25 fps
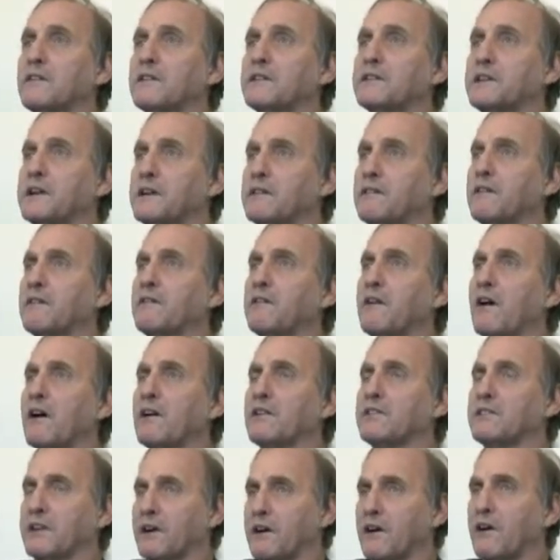the cerebral
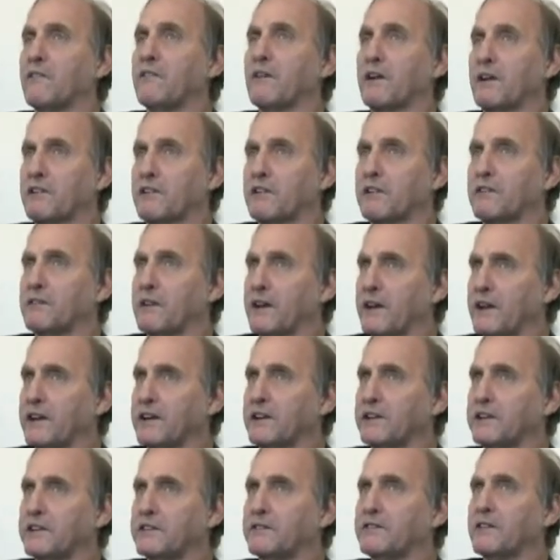palsy I hope I could
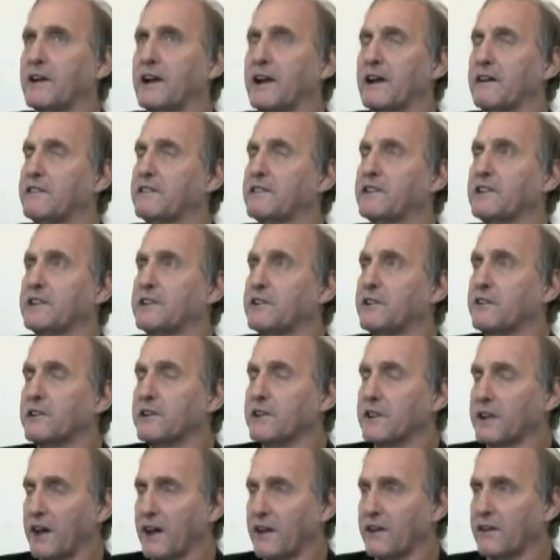manage, but having the two
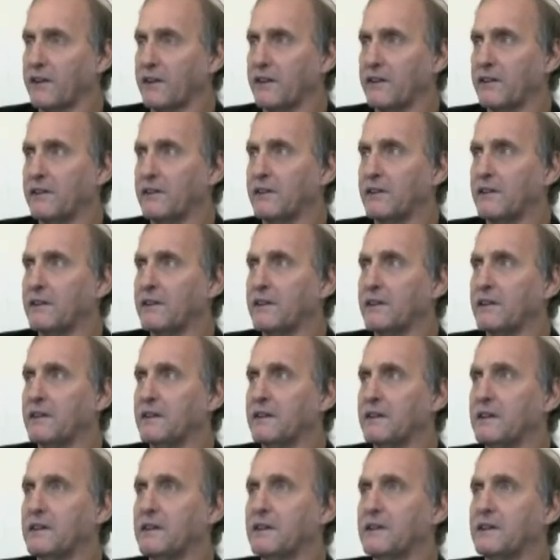together
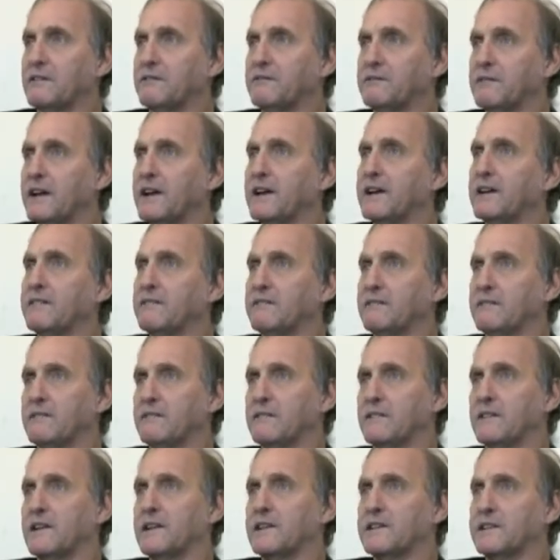may,
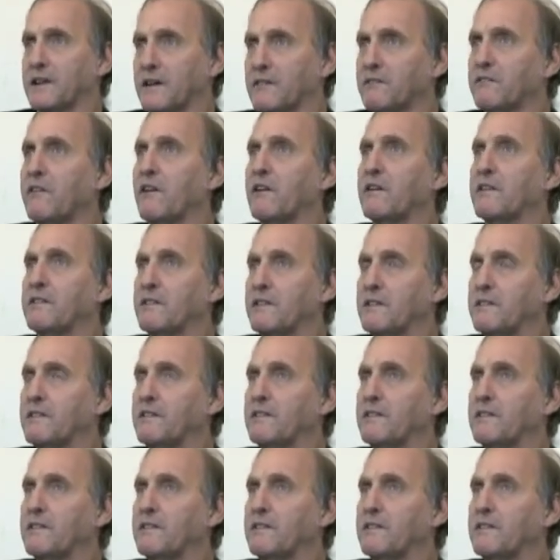at some point,